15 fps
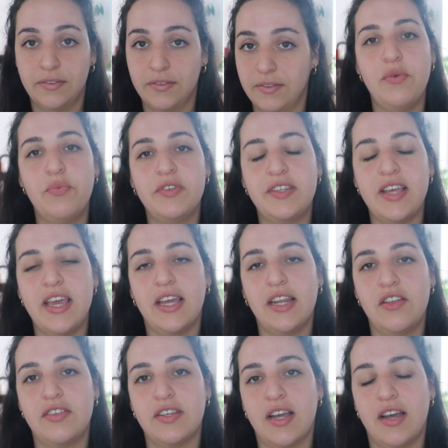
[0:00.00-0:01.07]
And he was
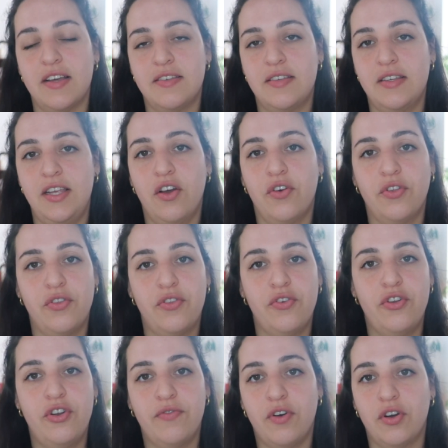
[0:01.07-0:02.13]
taken into custody on the
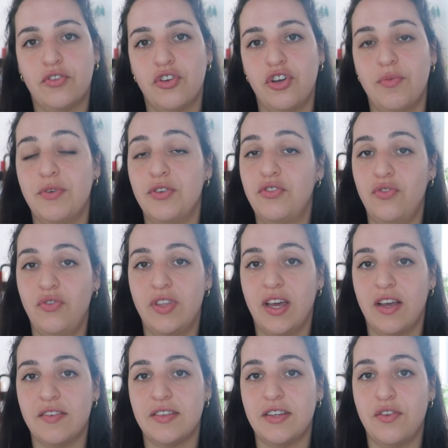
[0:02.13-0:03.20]
3rd of October,
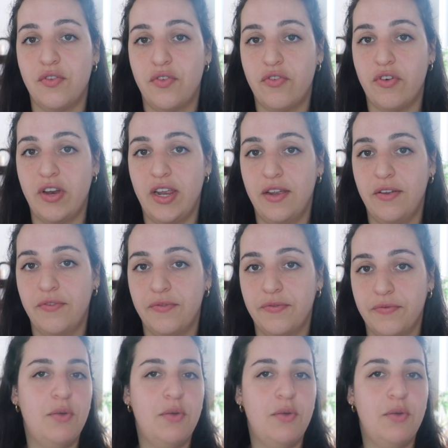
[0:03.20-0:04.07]
2003.